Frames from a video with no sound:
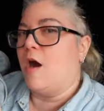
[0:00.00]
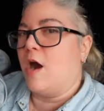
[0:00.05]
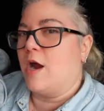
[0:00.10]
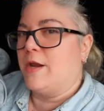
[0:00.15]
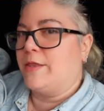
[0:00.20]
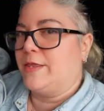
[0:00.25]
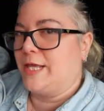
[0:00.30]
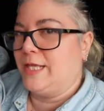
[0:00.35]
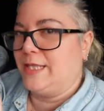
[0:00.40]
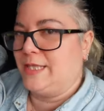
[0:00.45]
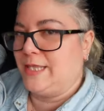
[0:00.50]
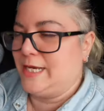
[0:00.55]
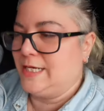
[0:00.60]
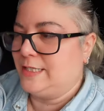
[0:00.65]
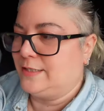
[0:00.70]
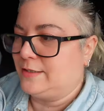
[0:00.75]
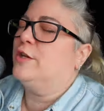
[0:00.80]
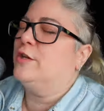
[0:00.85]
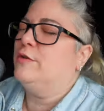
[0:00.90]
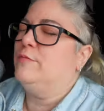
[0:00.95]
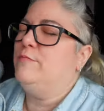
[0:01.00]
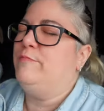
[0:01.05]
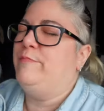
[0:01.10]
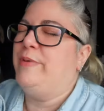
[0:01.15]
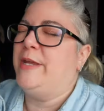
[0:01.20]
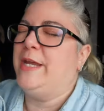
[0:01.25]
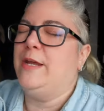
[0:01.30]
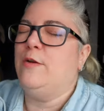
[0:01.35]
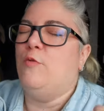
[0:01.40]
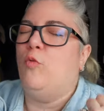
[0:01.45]
I think these can
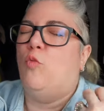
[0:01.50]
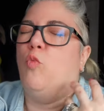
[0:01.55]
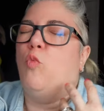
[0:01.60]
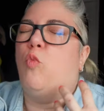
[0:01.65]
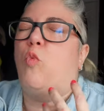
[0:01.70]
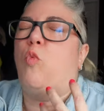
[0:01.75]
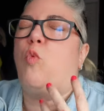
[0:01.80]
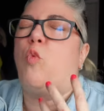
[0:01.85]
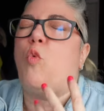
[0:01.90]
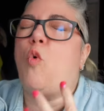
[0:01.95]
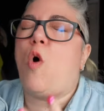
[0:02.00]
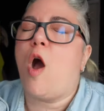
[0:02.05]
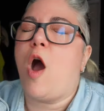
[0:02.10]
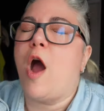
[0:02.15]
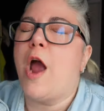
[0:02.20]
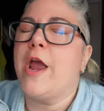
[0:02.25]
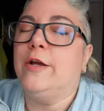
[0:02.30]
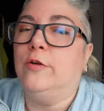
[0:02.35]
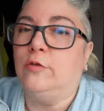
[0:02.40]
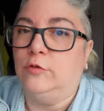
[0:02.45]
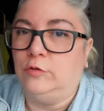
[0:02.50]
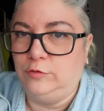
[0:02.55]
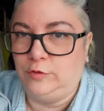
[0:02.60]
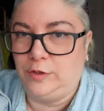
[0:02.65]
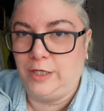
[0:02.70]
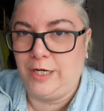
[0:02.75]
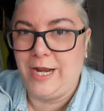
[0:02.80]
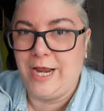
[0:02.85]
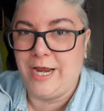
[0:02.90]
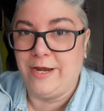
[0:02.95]
be
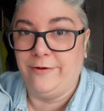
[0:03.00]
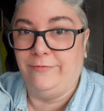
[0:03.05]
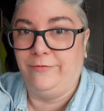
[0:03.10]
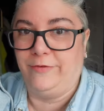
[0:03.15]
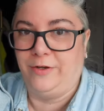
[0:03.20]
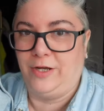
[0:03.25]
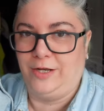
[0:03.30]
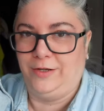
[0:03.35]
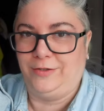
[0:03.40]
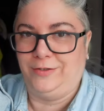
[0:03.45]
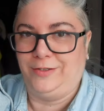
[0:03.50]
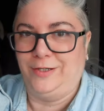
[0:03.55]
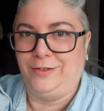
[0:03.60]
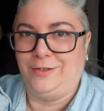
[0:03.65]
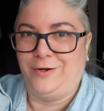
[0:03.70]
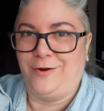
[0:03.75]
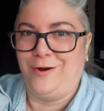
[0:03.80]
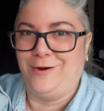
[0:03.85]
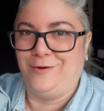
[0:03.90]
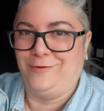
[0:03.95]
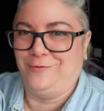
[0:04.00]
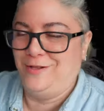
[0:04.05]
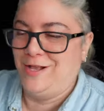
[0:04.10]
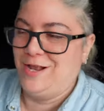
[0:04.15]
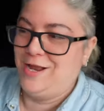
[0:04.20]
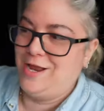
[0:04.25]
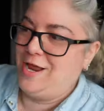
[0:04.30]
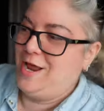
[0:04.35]
wildly versatile.